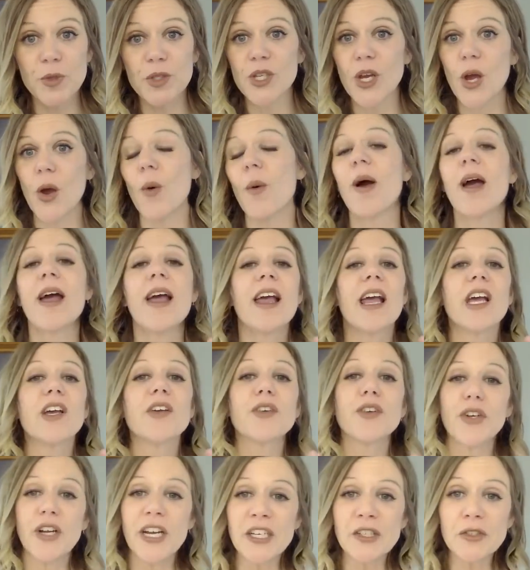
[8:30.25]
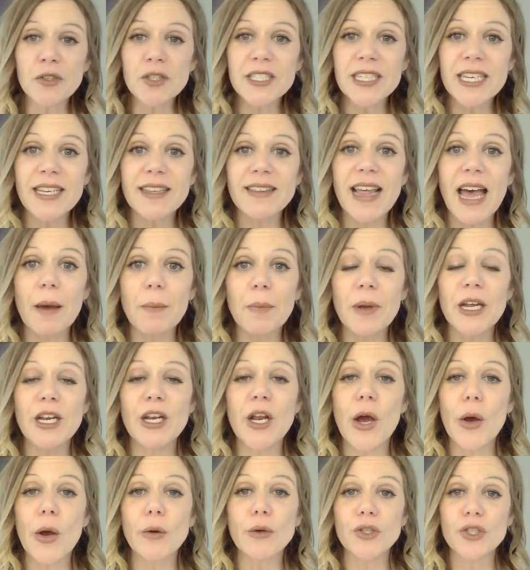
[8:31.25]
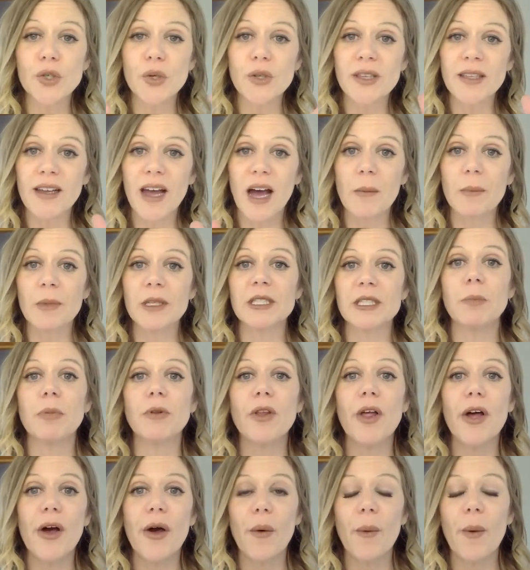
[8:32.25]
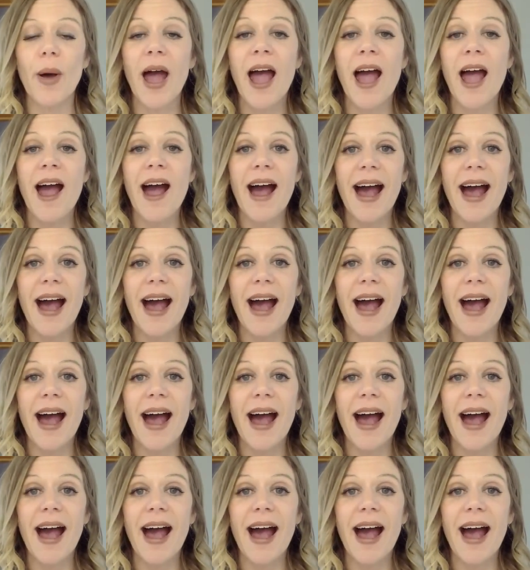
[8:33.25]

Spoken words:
So if you're interested, let me know, shoot in the comments below.